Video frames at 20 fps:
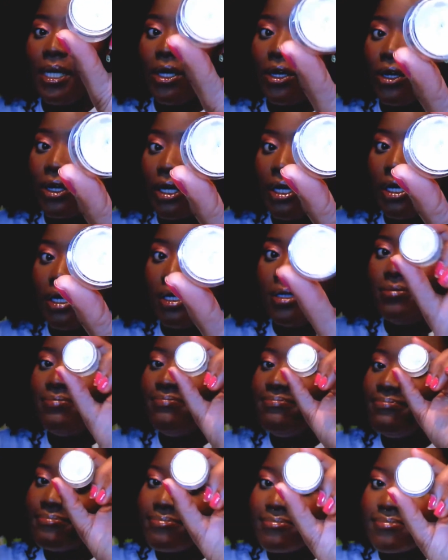girl,
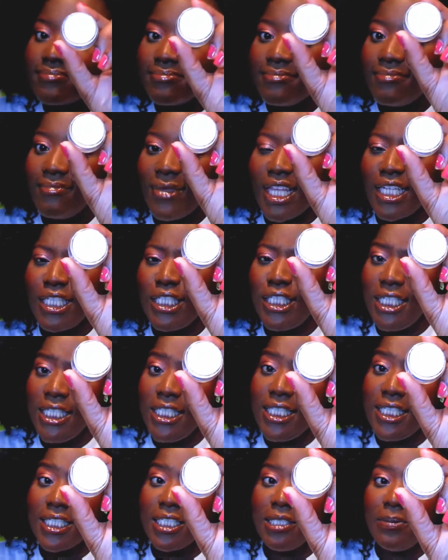
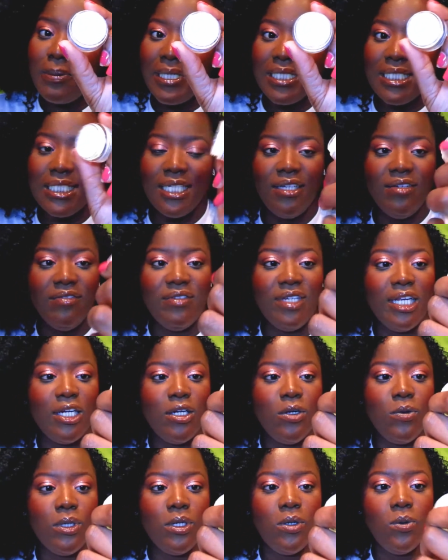she's expensive and I
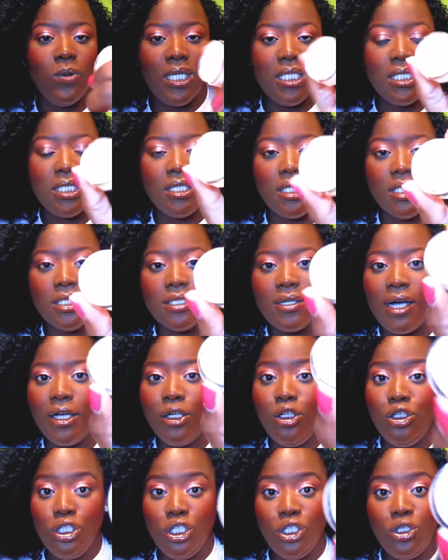don't want to waste her. So I
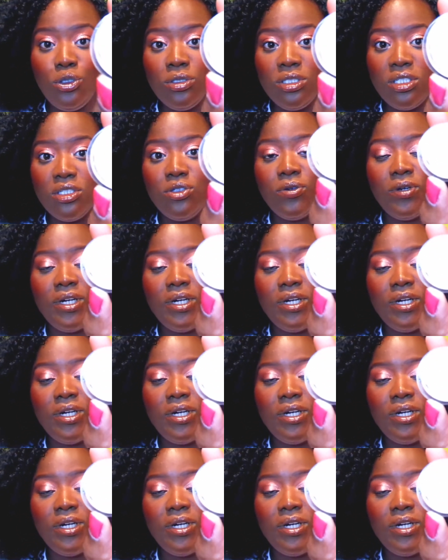usually use this